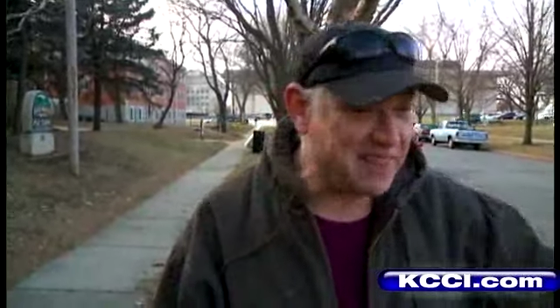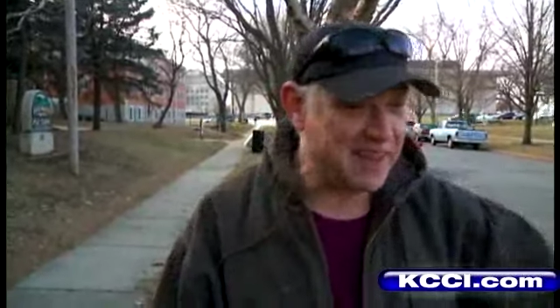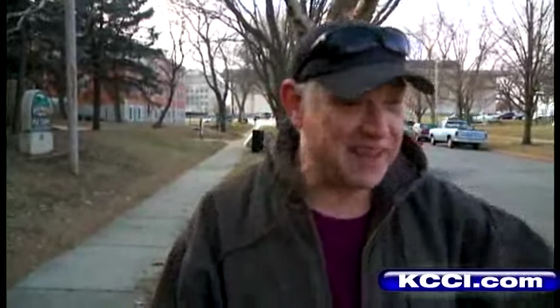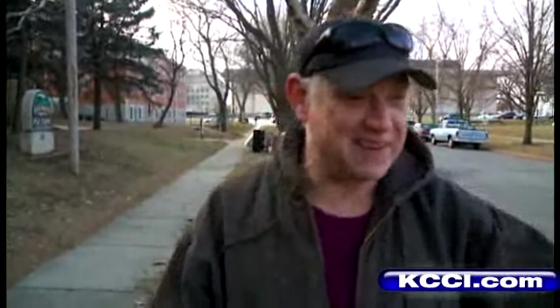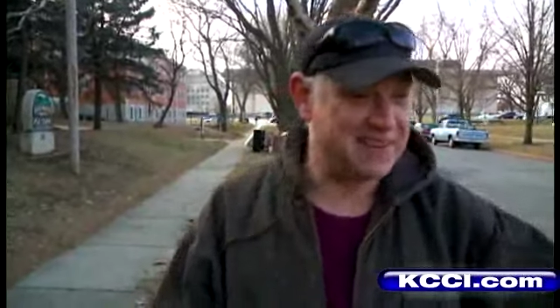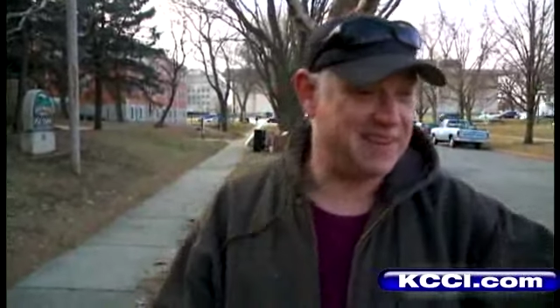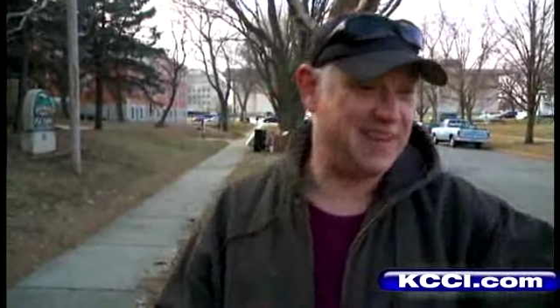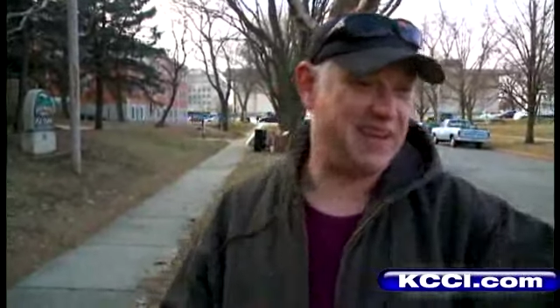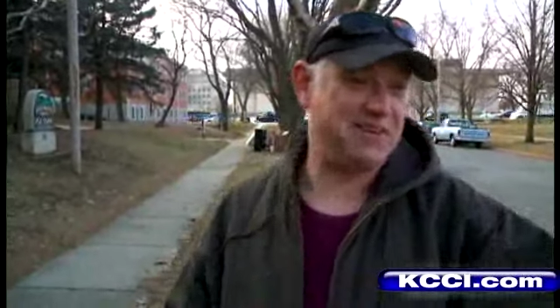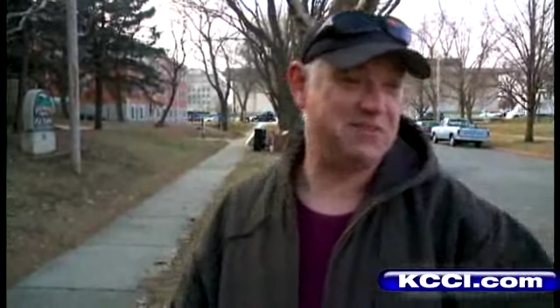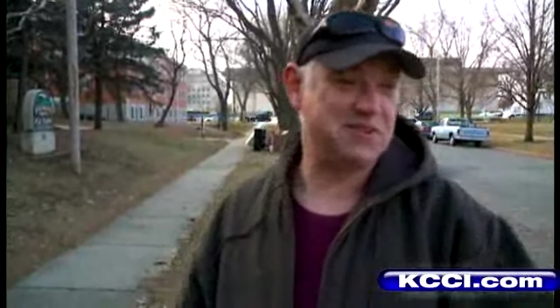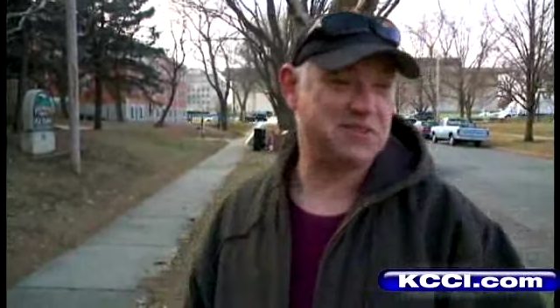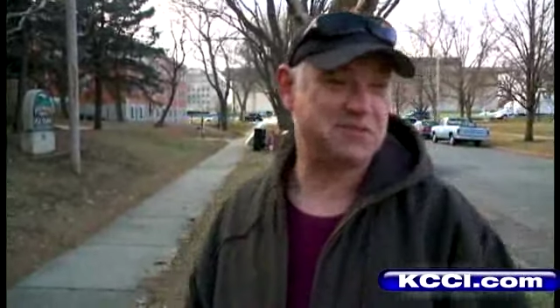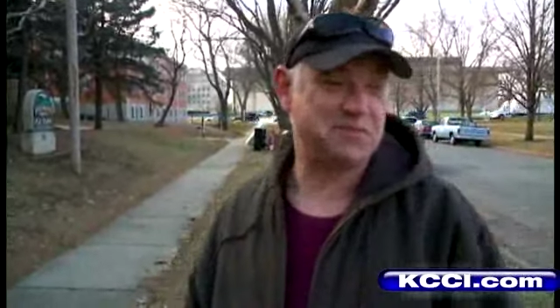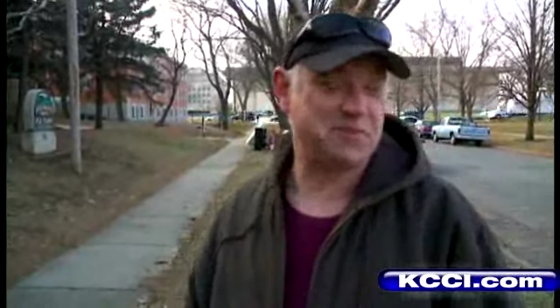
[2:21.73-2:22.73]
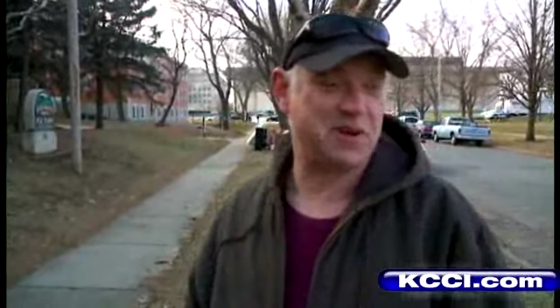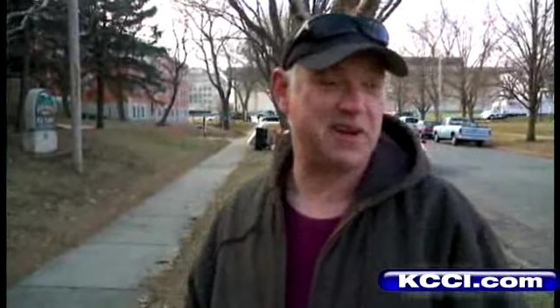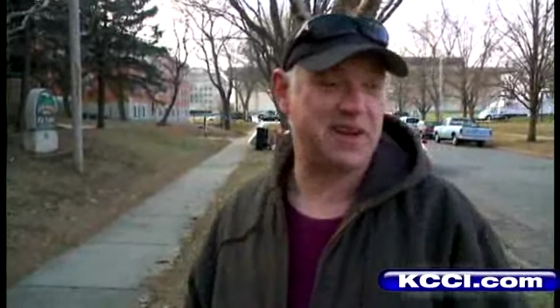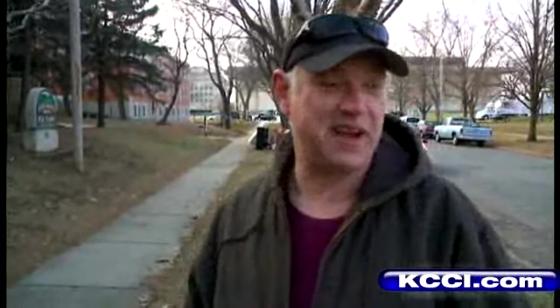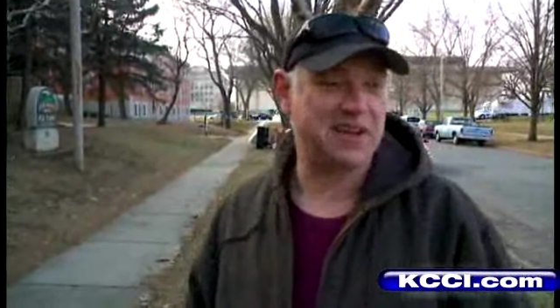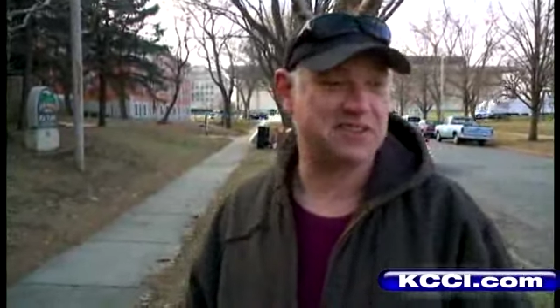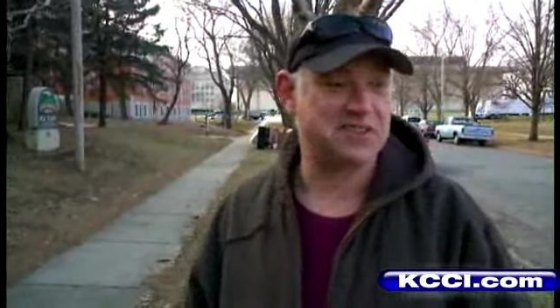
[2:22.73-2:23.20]
that, that was put
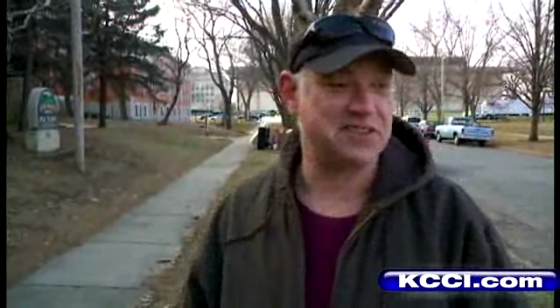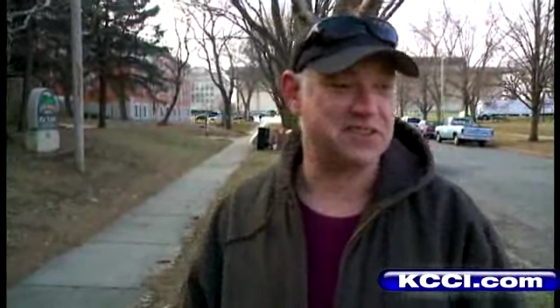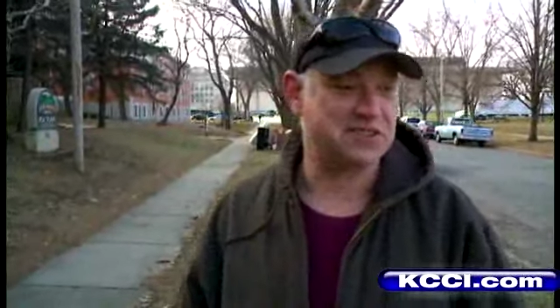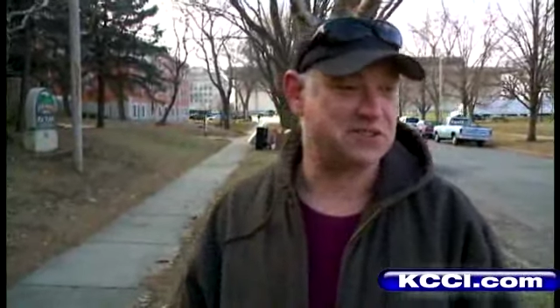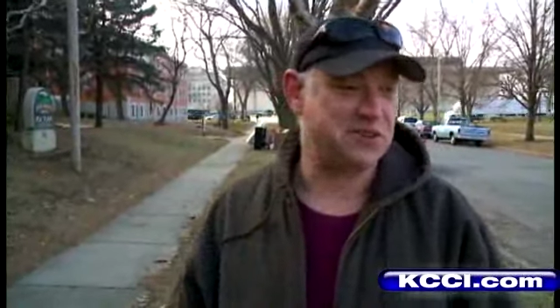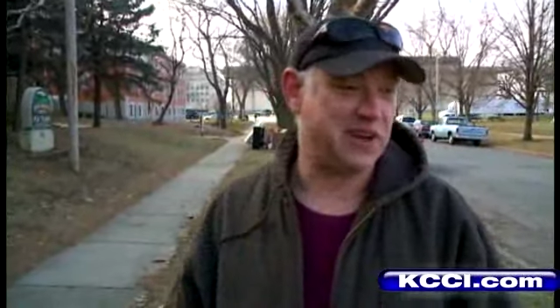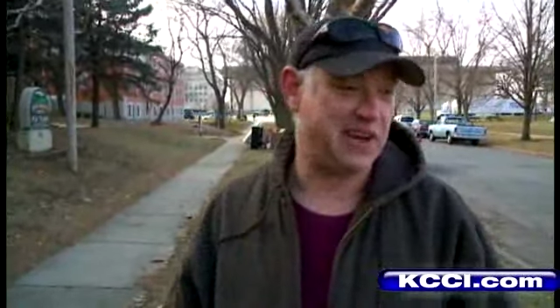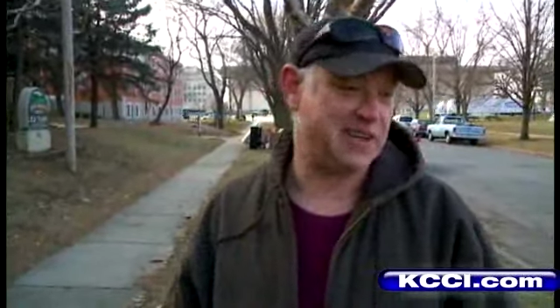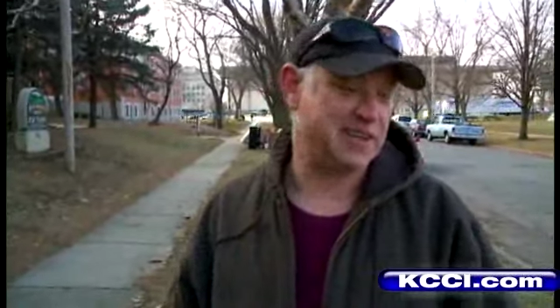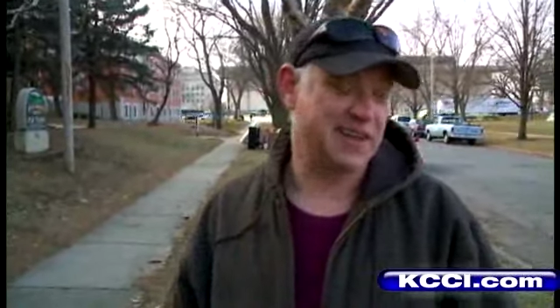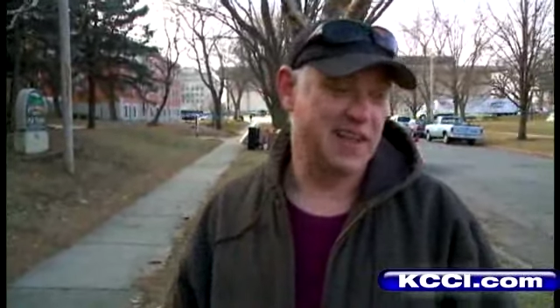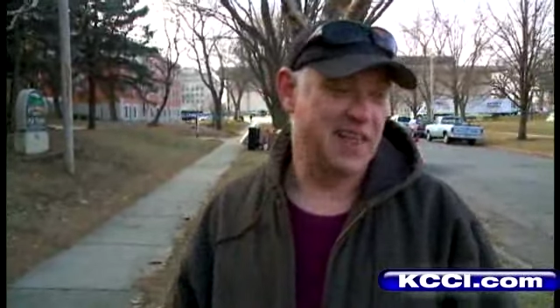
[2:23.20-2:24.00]
next to the street,